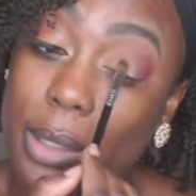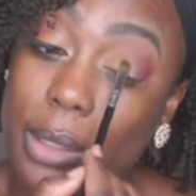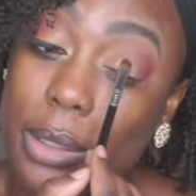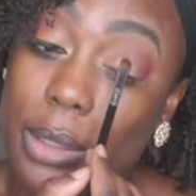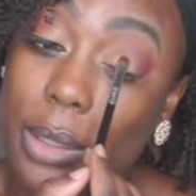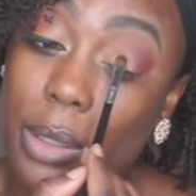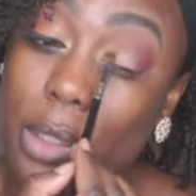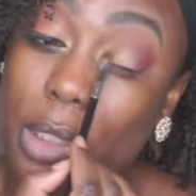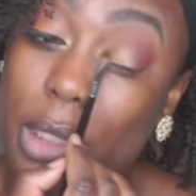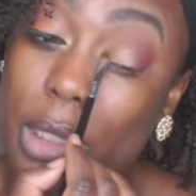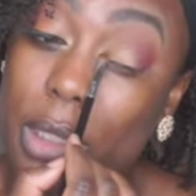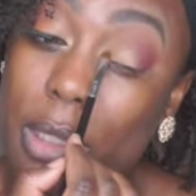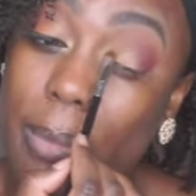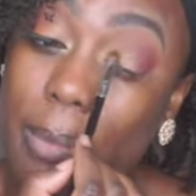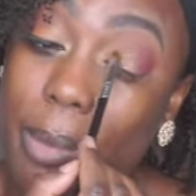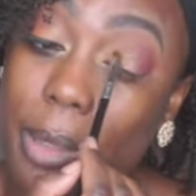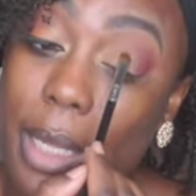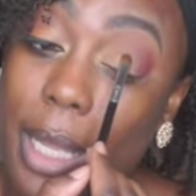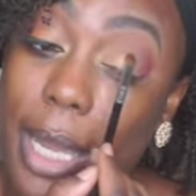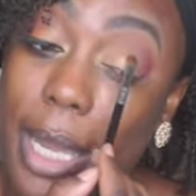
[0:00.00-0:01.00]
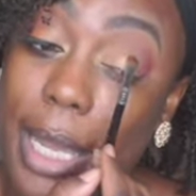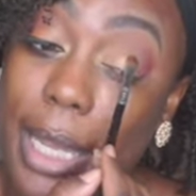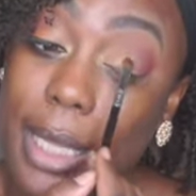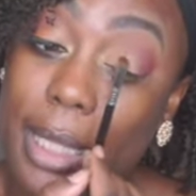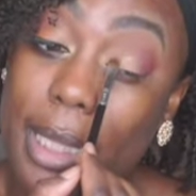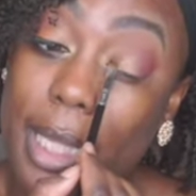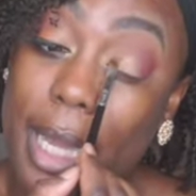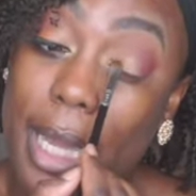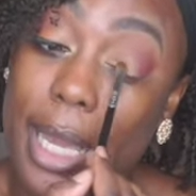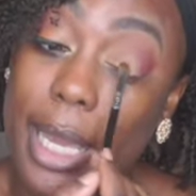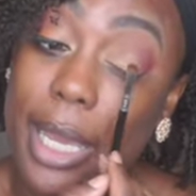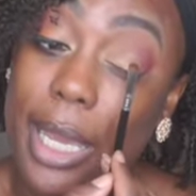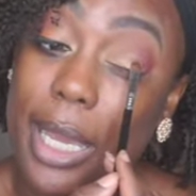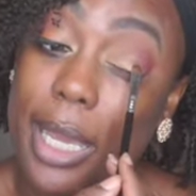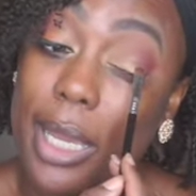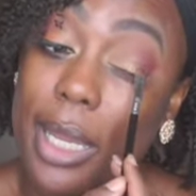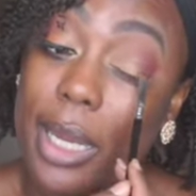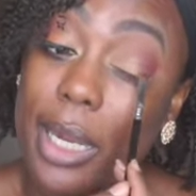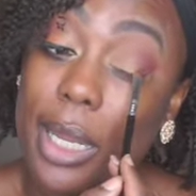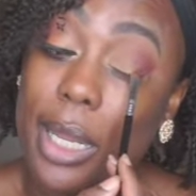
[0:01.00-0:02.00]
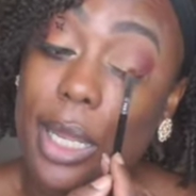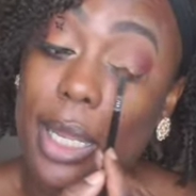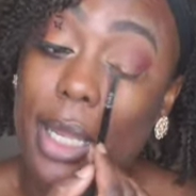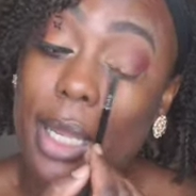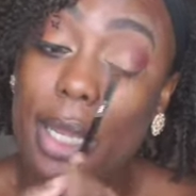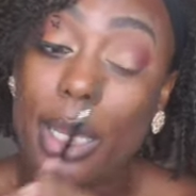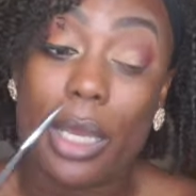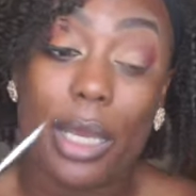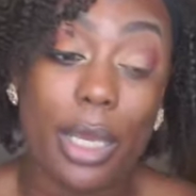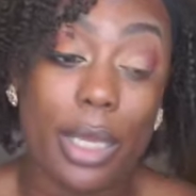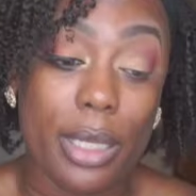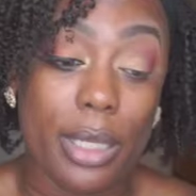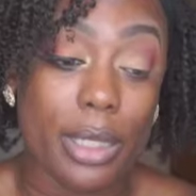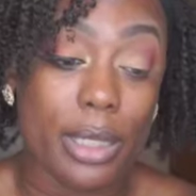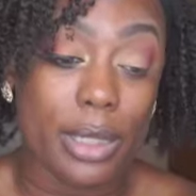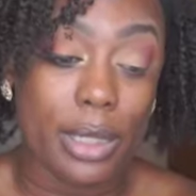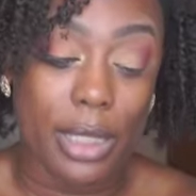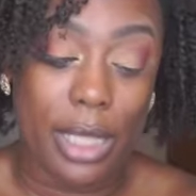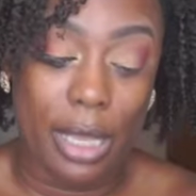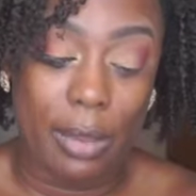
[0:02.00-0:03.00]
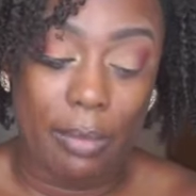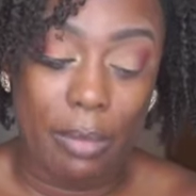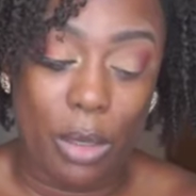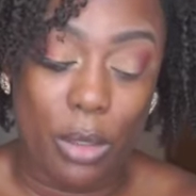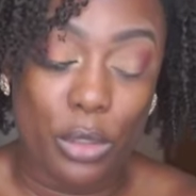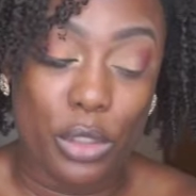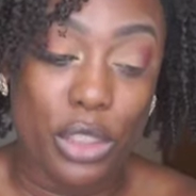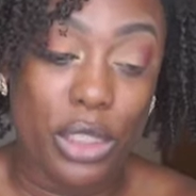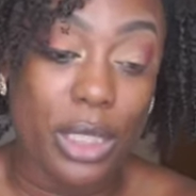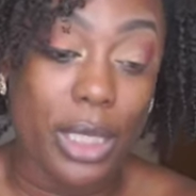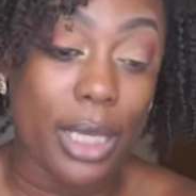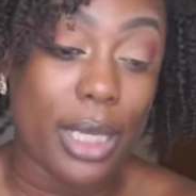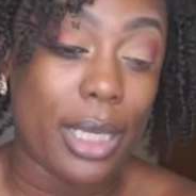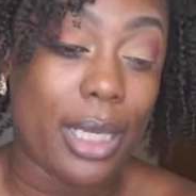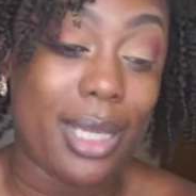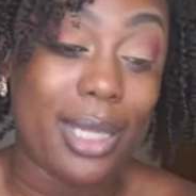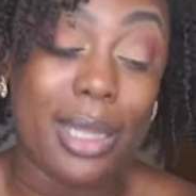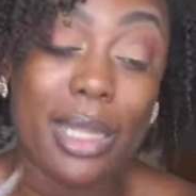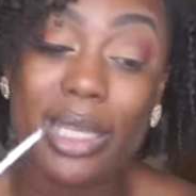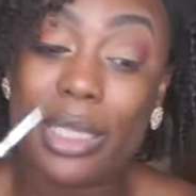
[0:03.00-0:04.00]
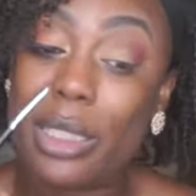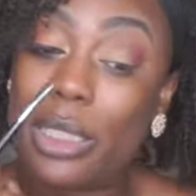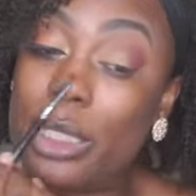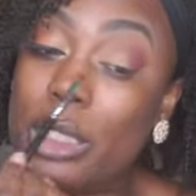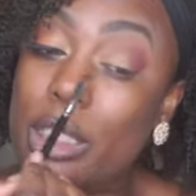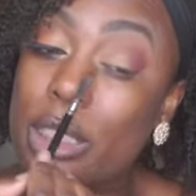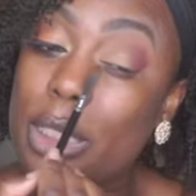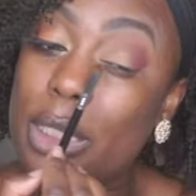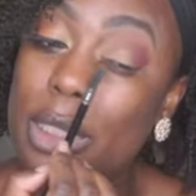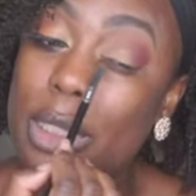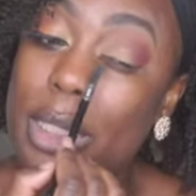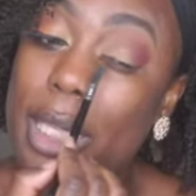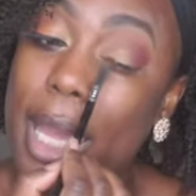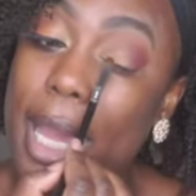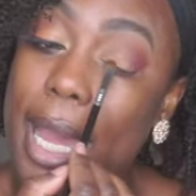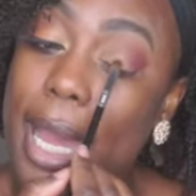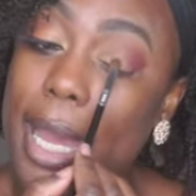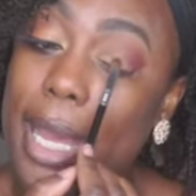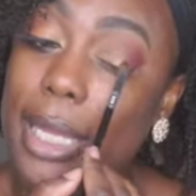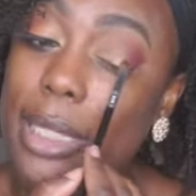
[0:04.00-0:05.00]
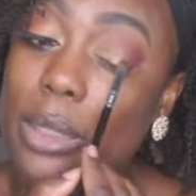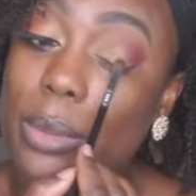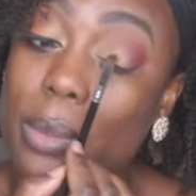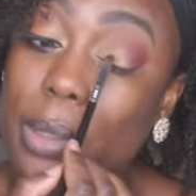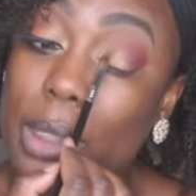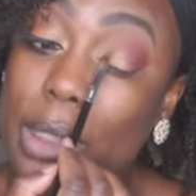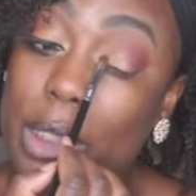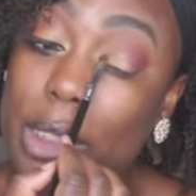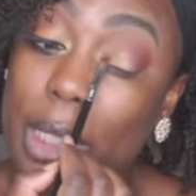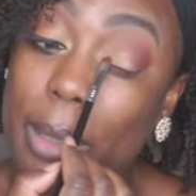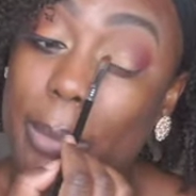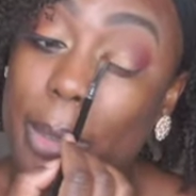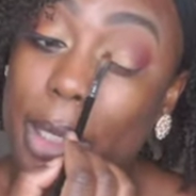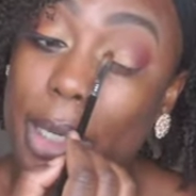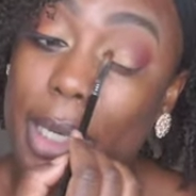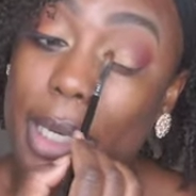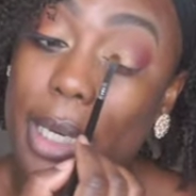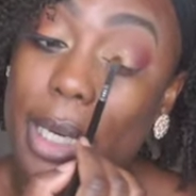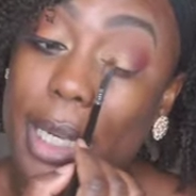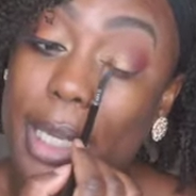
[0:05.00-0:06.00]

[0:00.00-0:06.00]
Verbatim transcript: So just applying that in the same motion. This is just to add to a shimmer.